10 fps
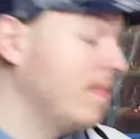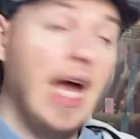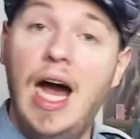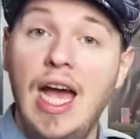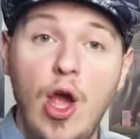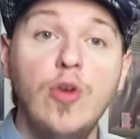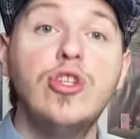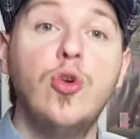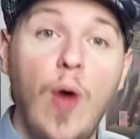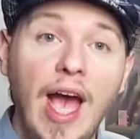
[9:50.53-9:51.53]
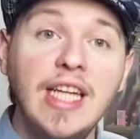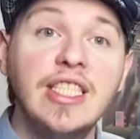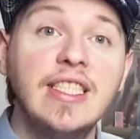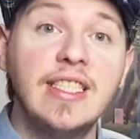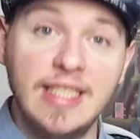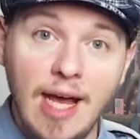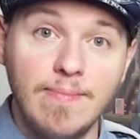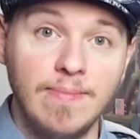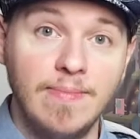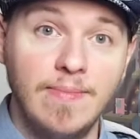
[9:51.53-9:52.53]
I own quite
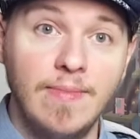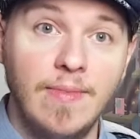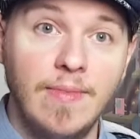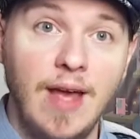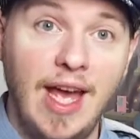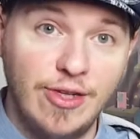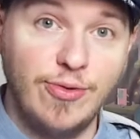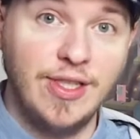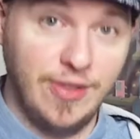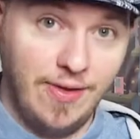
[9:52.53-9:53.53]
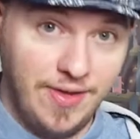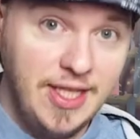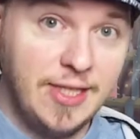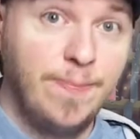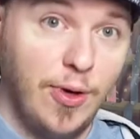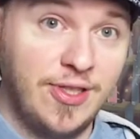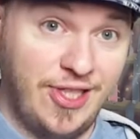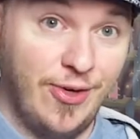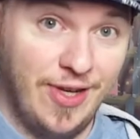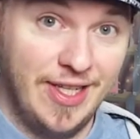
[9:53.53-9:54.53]
some entries of this book
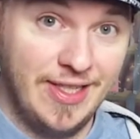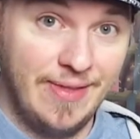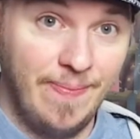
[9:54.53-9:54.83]
series.